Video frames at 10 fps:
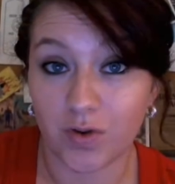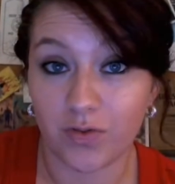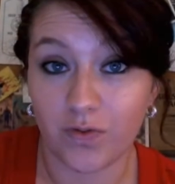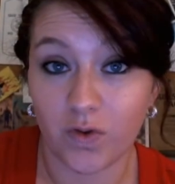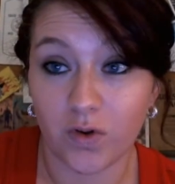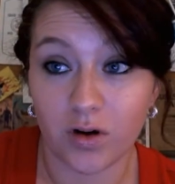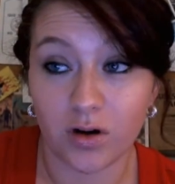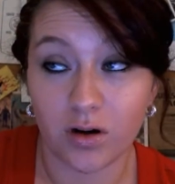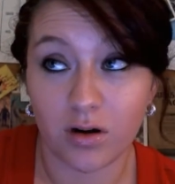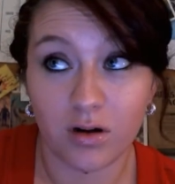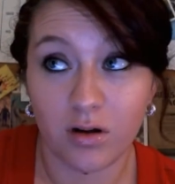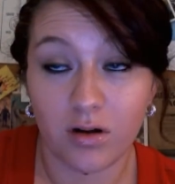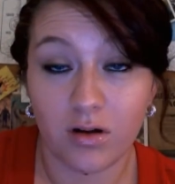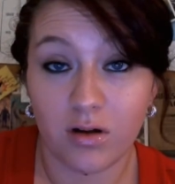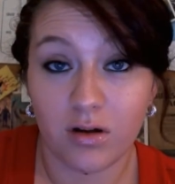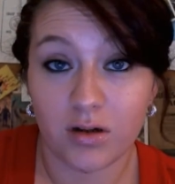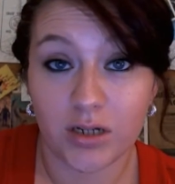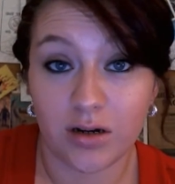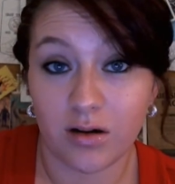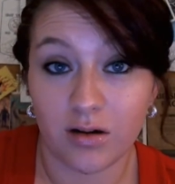for
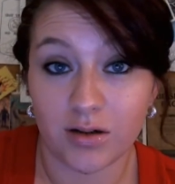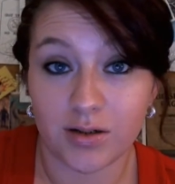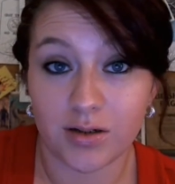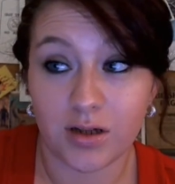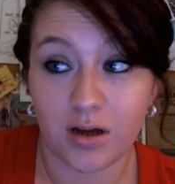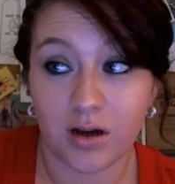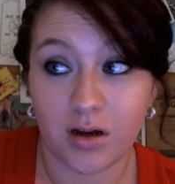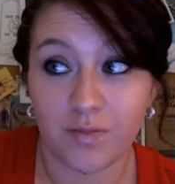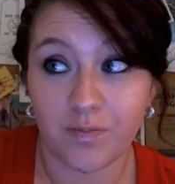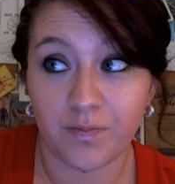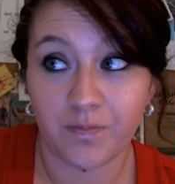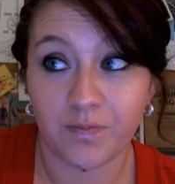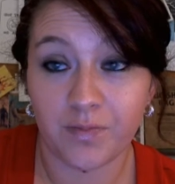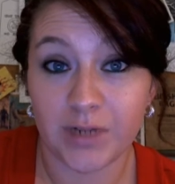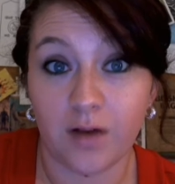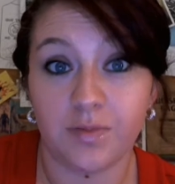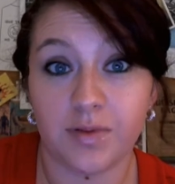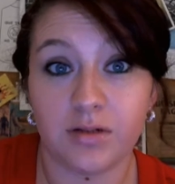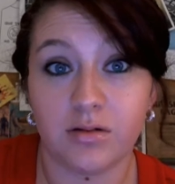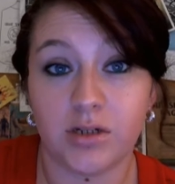$10
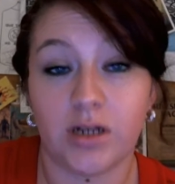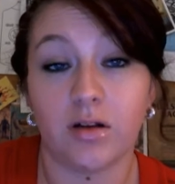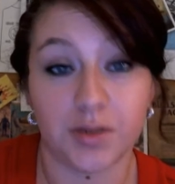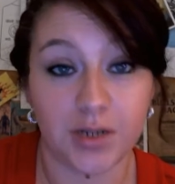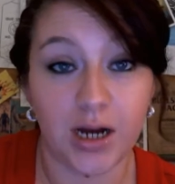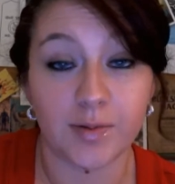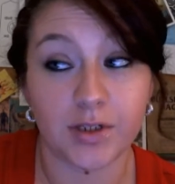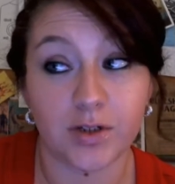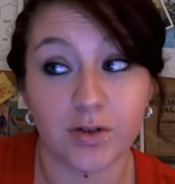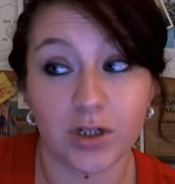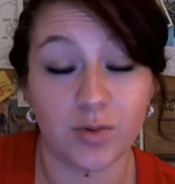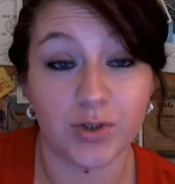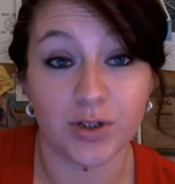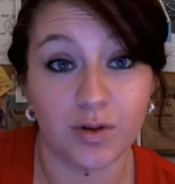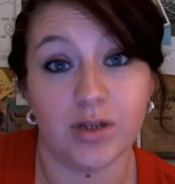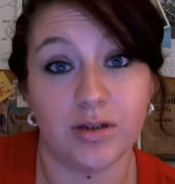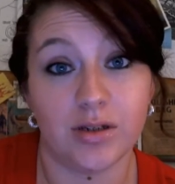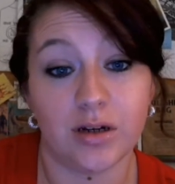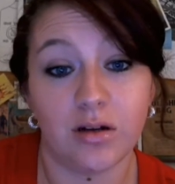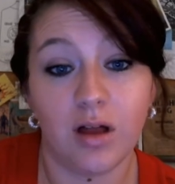tops. $10 tops. It's usually almost always on
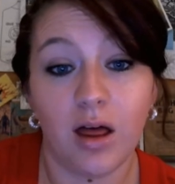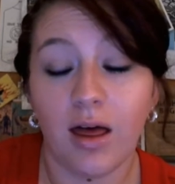sale.